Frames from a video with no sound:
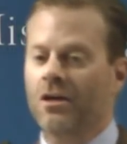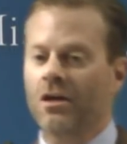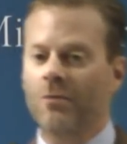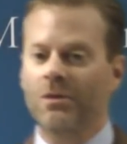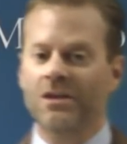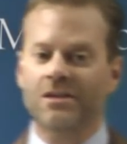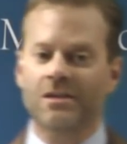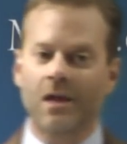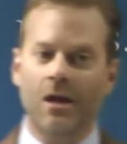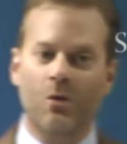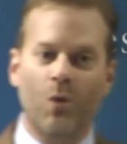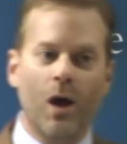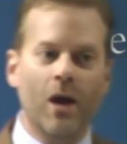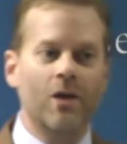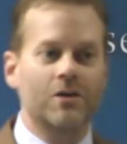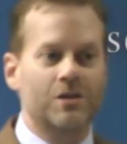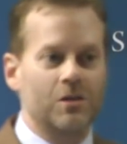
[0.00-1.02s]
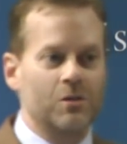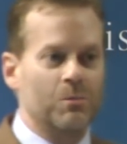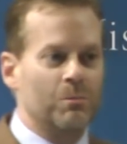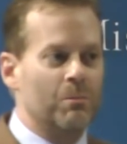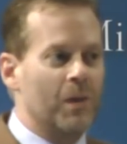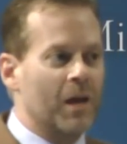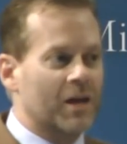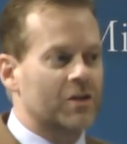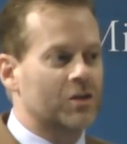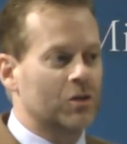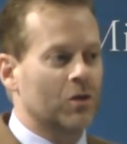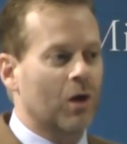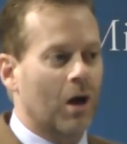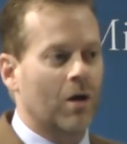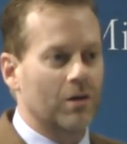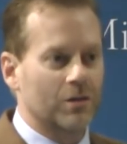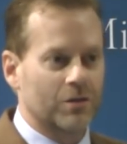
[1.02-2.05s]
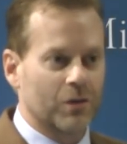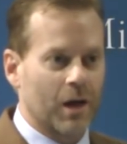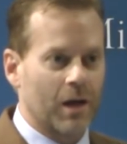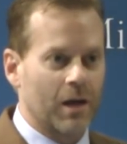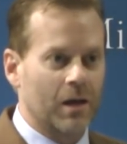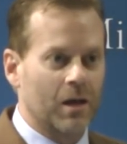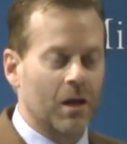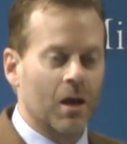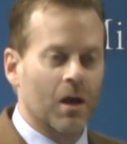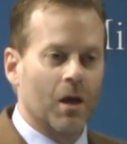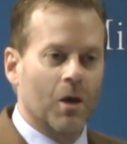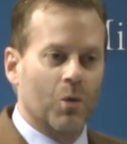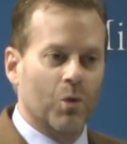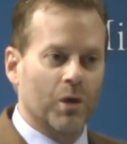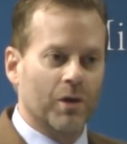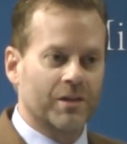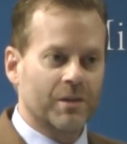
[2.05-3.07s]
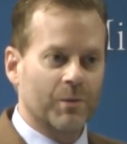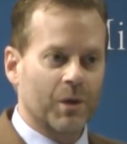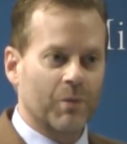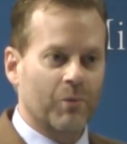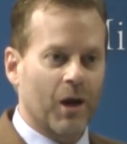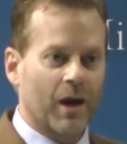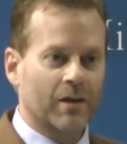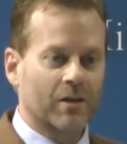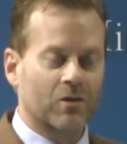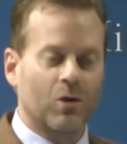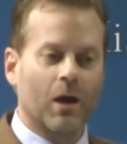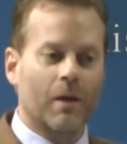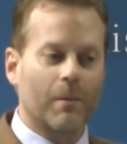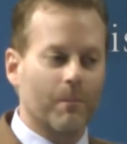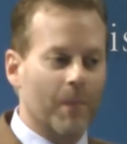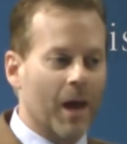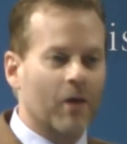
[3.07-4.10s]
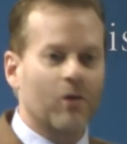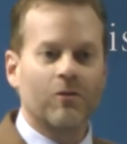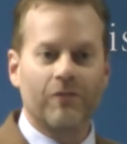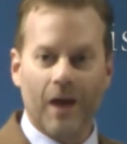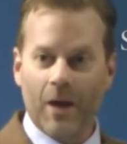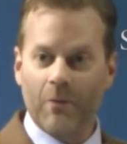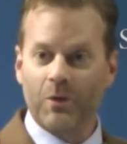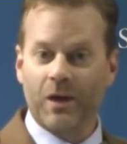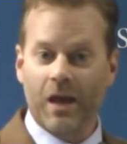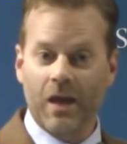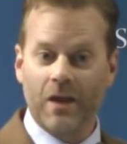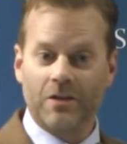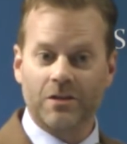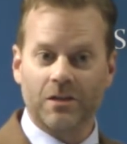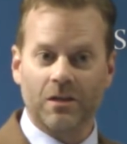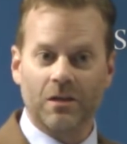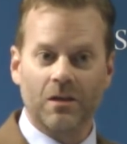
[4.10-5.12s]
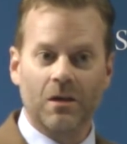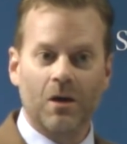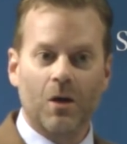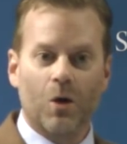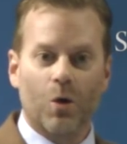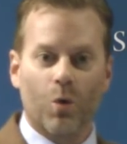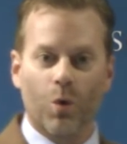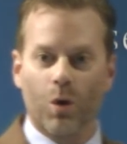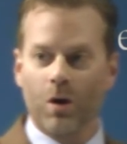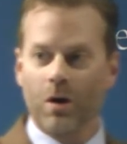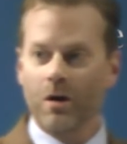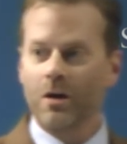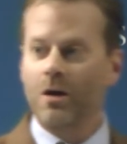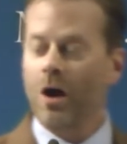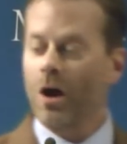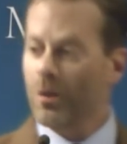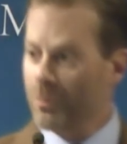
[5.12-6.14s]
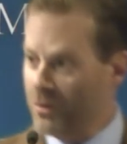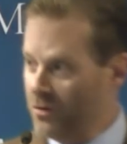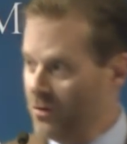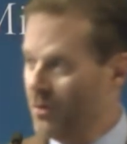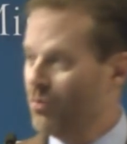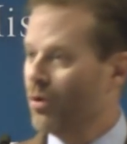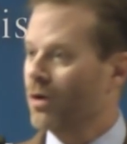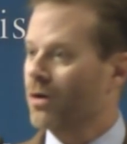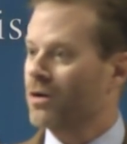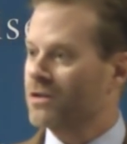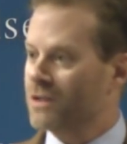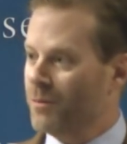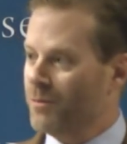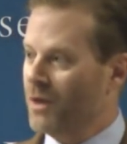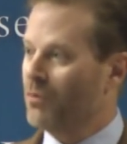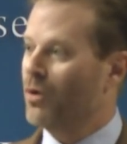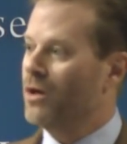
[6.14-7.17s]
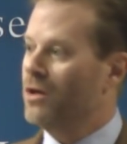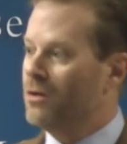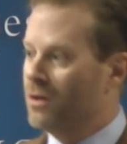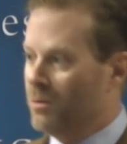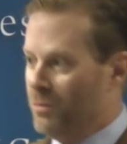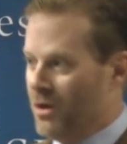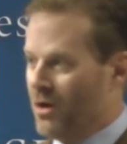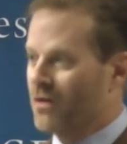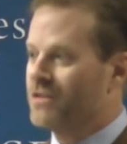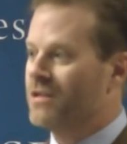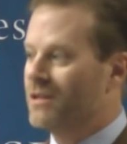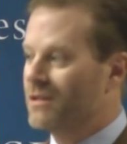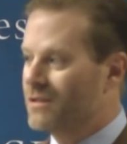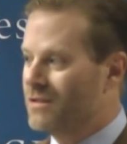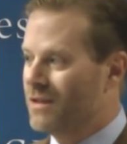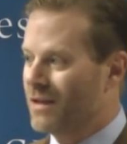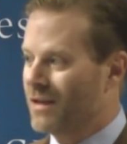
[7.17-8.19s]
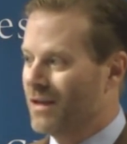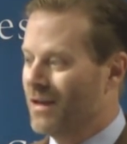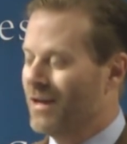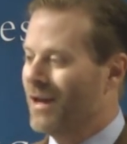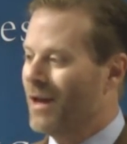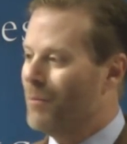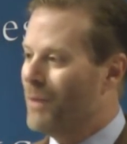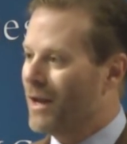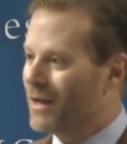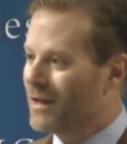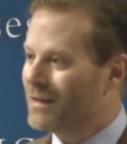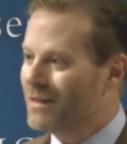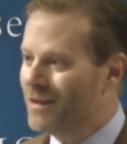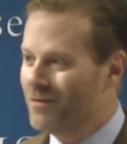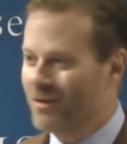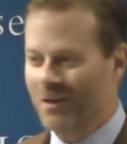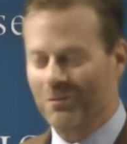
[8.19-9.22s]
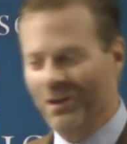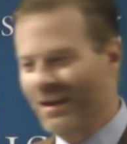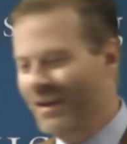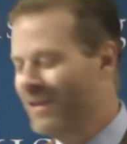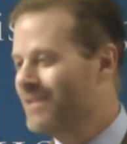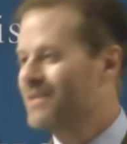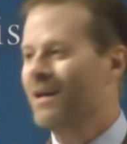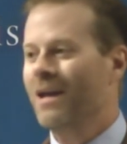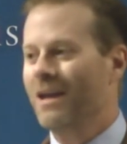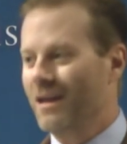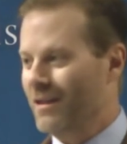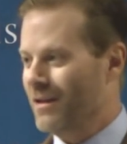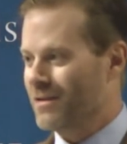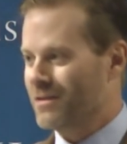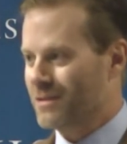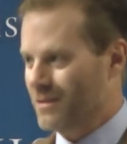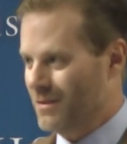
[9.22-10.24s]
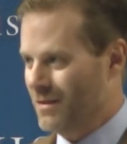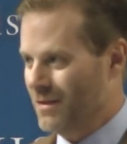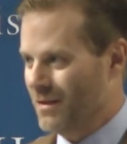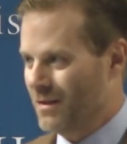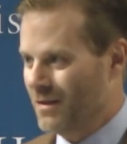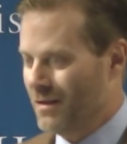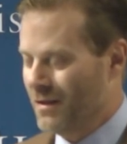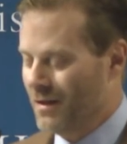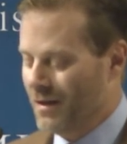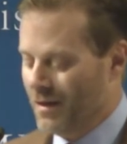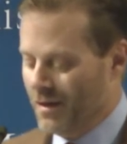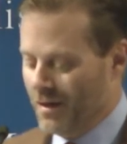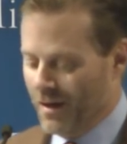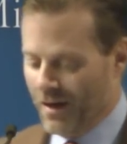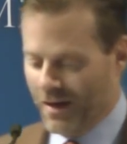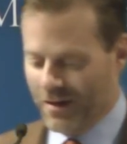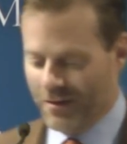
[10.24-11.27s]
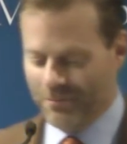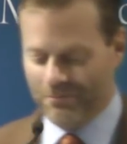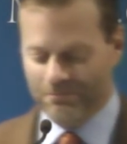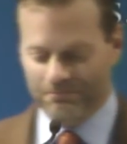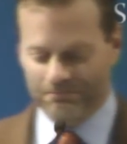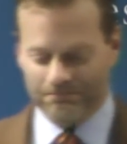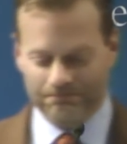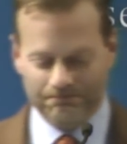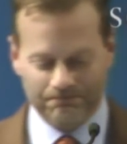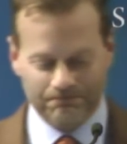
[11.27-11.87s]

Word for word: could have been saying, Why don't you mix your art training with something practical like metal fabrication or carpentry work or something where you could be artistic and make a living? But he didn't say any of this. Um,